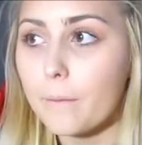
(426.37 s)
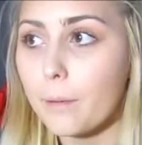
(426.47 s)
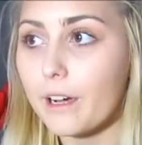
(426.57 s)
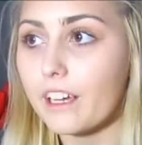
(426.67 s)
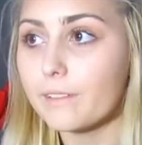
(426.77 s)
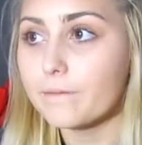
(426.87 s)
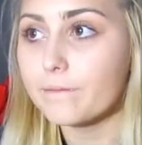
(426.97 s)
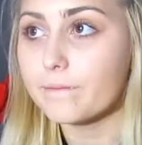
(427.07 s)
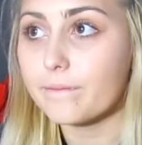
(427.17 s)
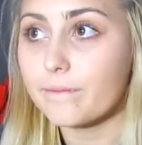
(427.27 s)
But
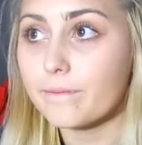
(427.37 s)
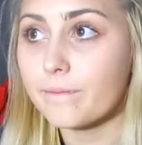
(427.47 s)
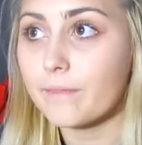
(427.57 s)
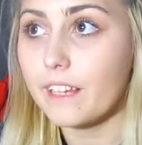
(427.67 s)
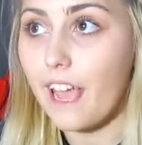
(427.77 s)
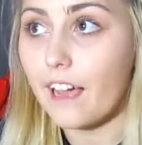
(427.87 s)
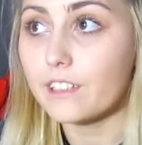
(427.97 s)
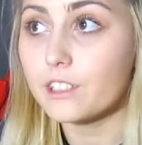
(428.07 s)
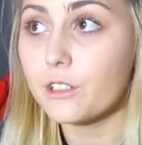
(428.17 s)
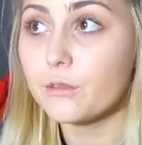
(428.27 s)
yeah,
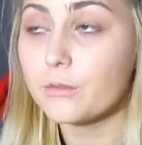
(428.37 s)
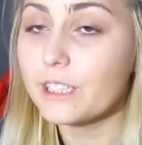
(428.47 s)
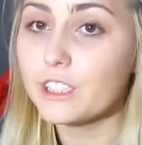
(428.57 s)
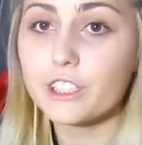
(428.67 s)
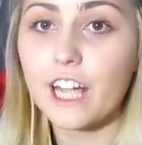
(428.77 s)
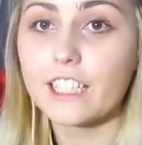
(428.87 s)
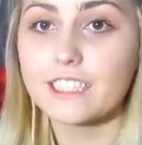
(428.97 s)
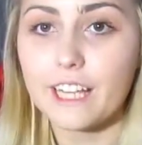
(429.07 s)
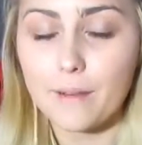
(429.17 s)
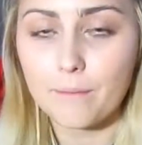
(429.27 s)
so make sure you
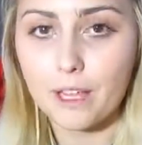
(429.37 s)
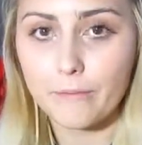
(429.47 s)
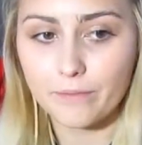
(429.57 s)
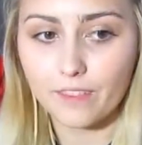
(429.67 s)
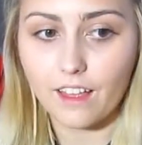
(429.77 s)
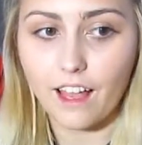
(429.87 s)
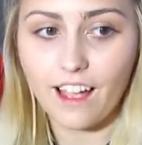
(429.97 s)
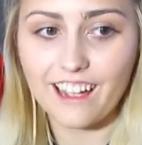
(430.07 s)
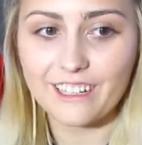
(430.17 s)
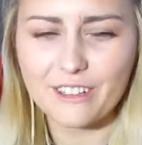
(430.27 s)
guys DM me.
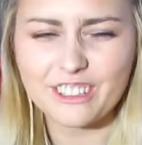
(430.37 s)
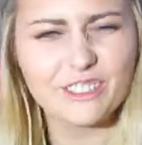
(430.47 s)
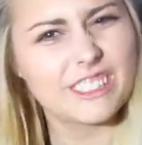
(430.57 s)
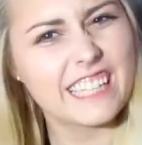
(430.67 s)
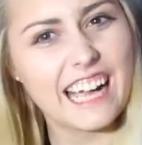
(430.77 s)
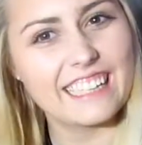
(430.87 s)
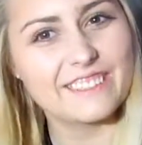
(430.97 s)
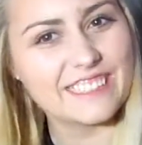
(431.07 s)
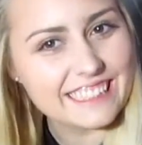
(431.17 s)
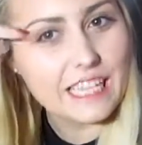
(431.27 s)
I know this was kind
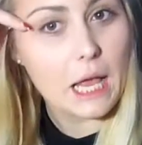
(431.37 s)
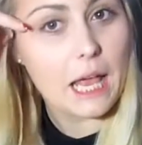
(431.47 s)
of